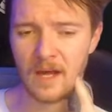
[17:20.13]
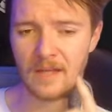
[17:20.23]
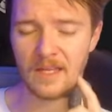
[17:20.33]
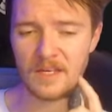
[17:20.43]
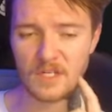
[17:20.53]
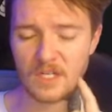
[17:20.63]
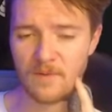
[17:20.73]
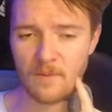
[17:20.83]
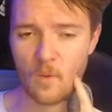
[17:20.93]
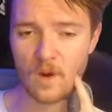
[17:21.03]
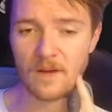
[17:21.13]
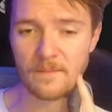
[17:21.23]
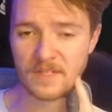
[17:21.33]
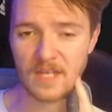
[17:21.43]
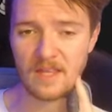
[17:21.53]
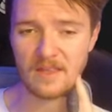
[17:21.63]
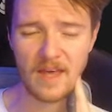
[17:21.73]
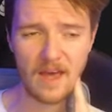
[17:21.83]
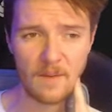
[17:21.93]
At least, just from what I've seen there.